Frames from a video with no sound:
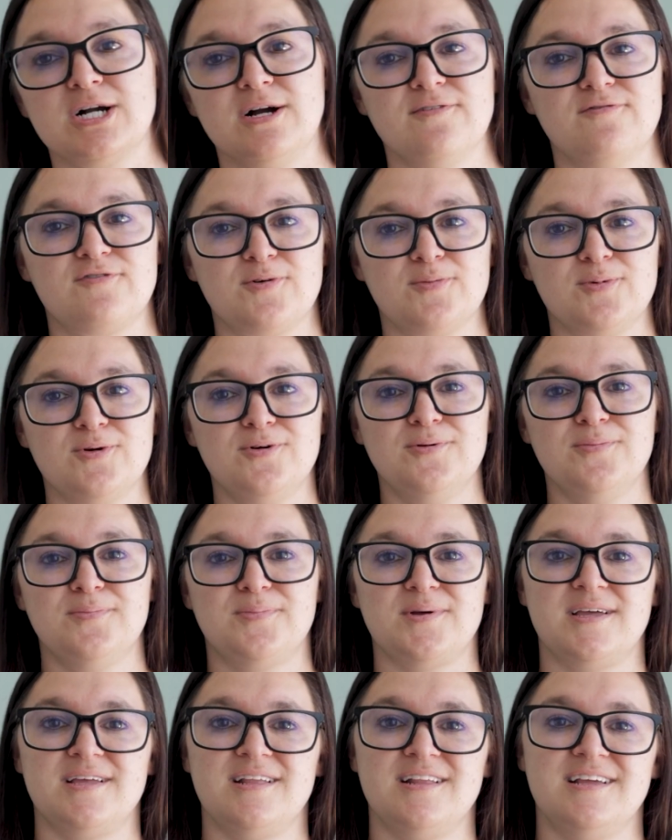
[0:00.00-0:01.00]
comfortable,
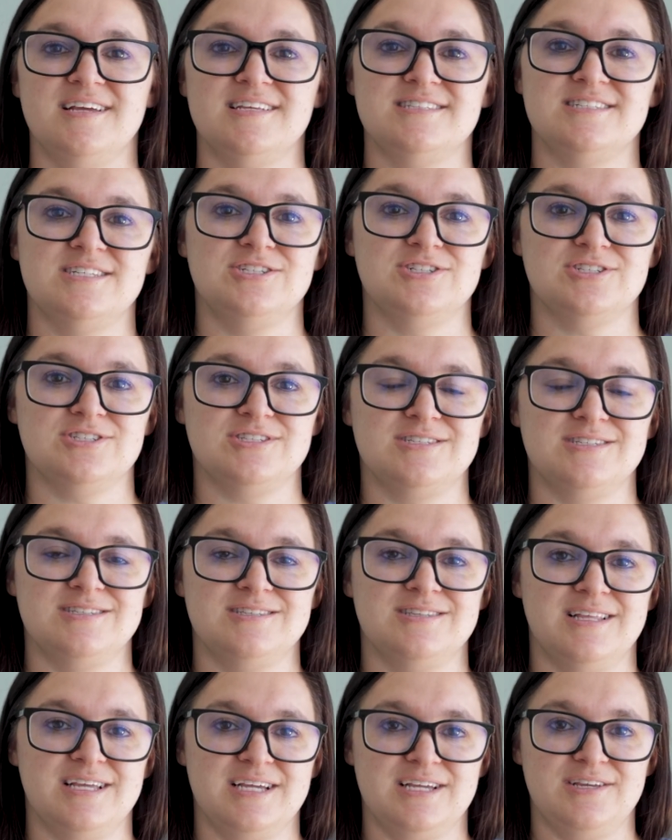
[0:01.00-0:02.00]
but it's just
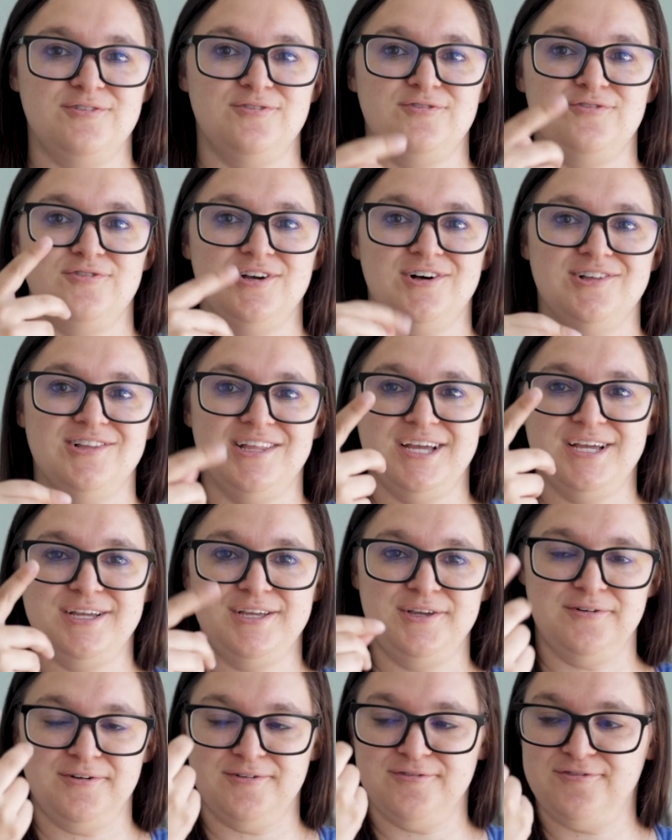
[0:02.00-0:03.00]
like you feel
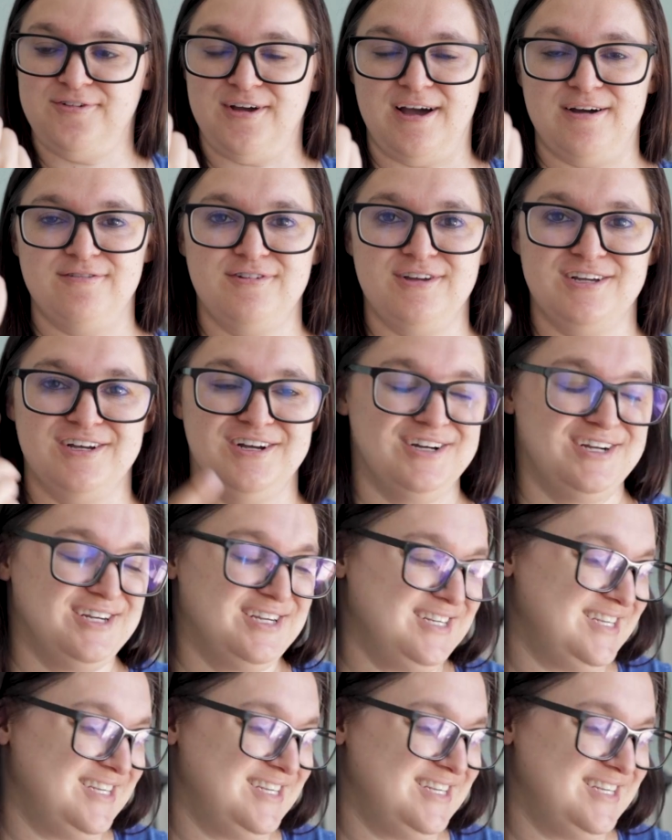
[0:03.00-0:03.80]
like you have fat fingers.